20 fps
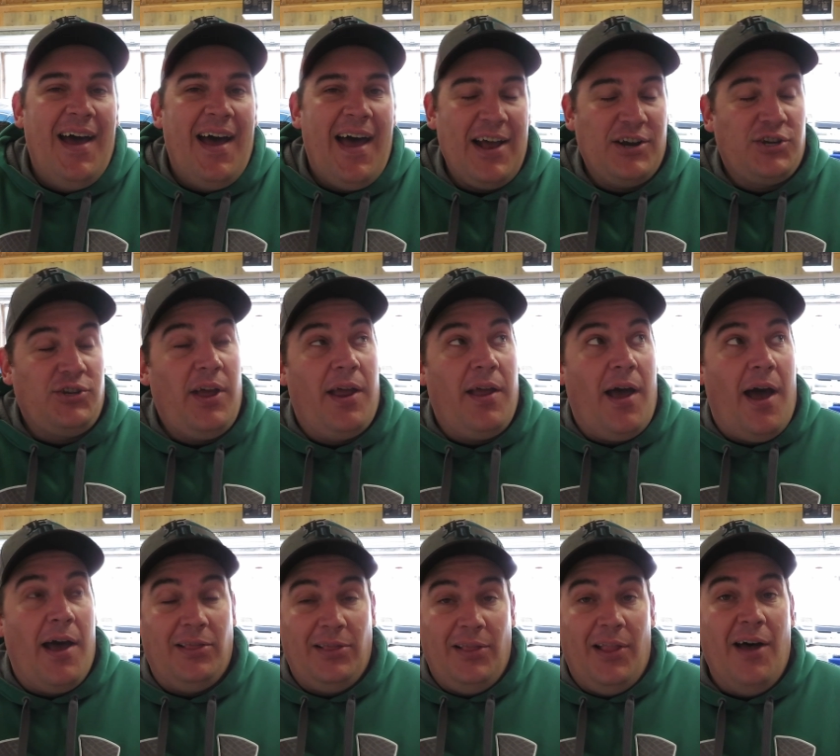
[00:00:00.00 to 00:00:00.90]
Actually,
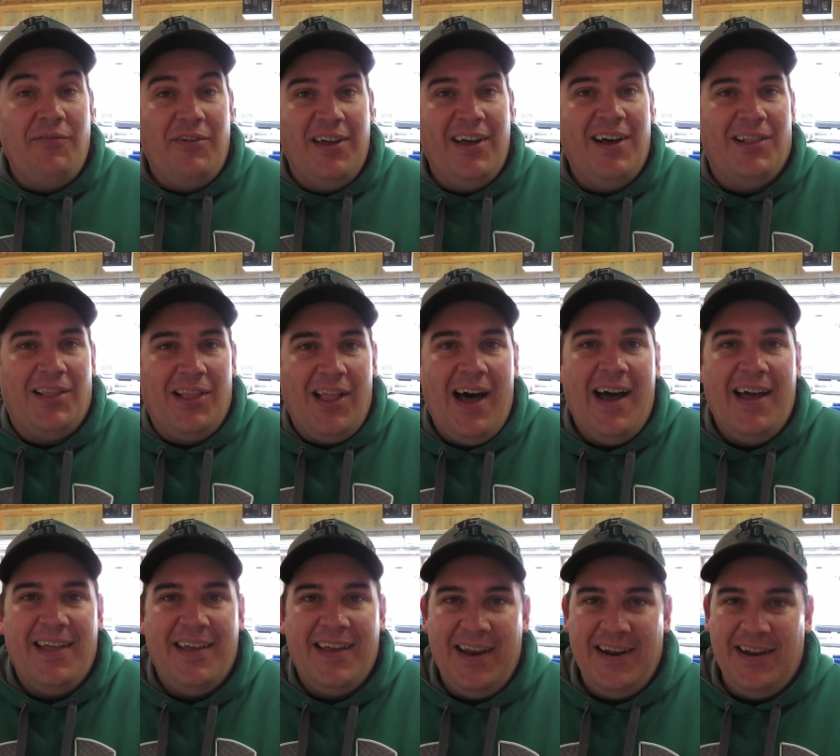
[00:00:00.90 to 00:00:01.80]
I love it a
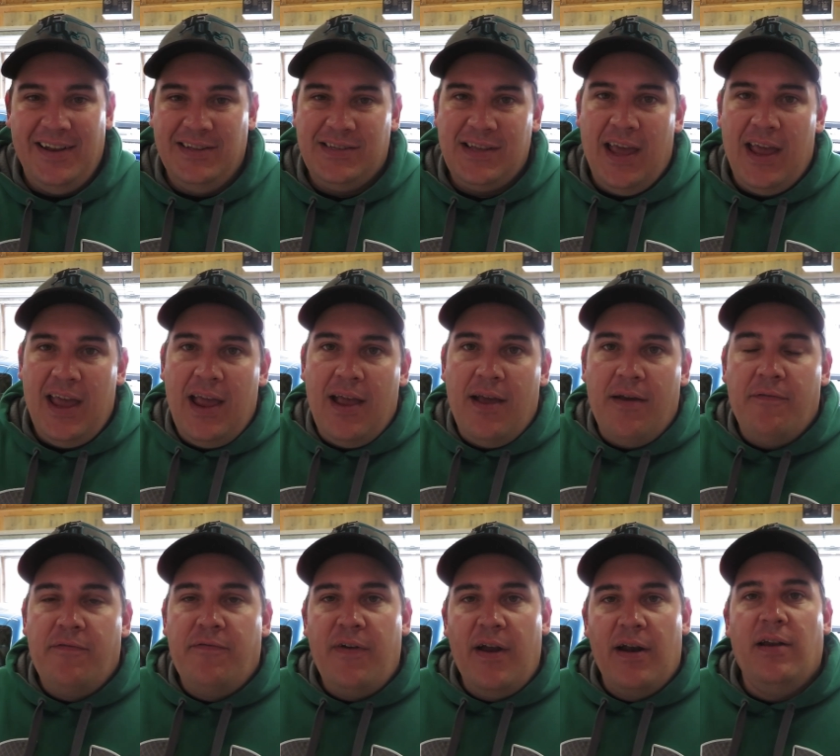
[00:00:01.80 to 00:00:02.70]
lot. It is a
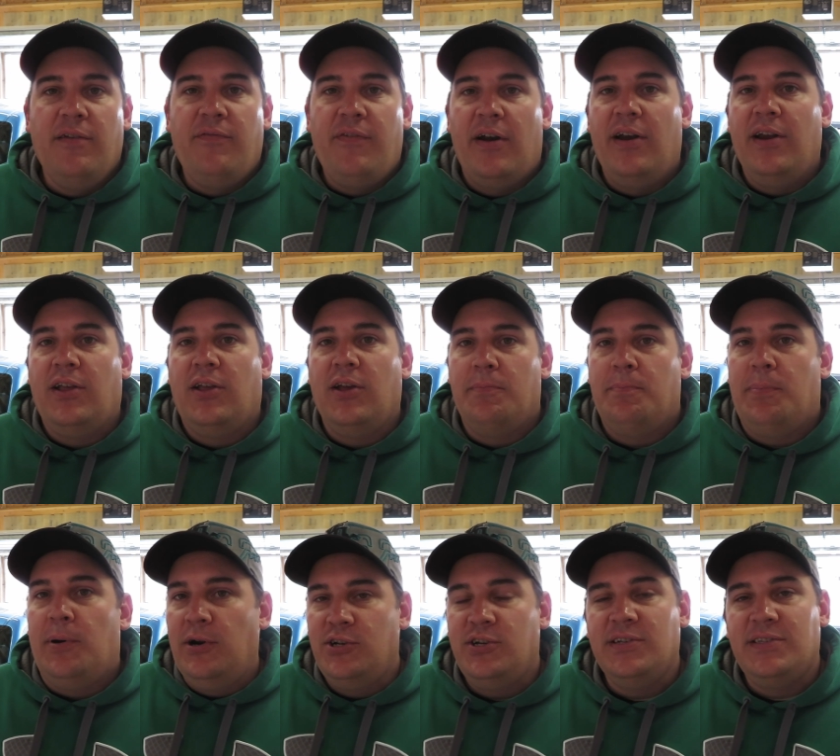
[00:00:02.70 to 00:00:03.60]
very, very good
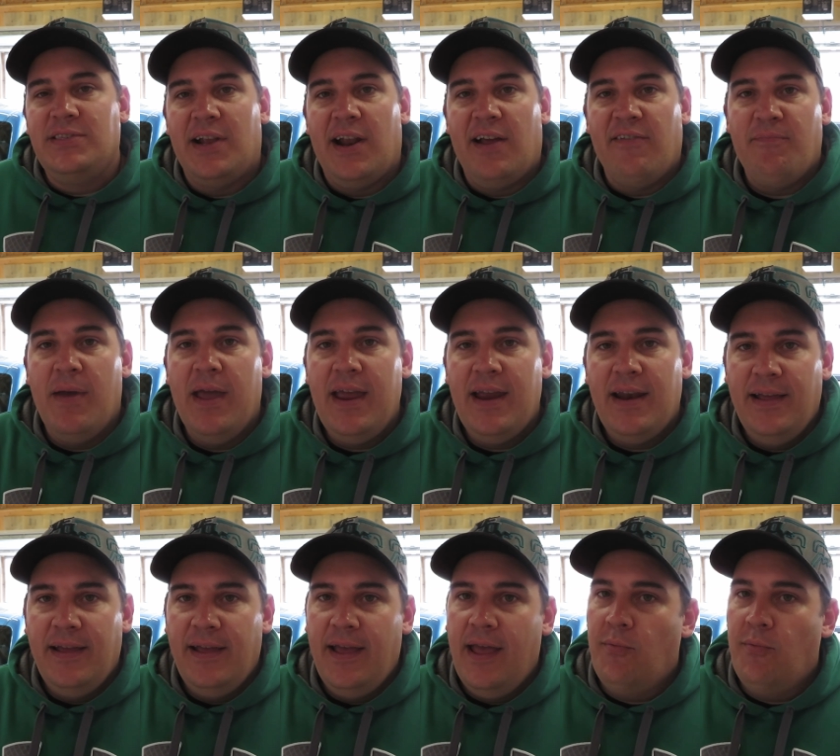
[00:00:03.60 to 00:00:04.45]
purchase that I've made.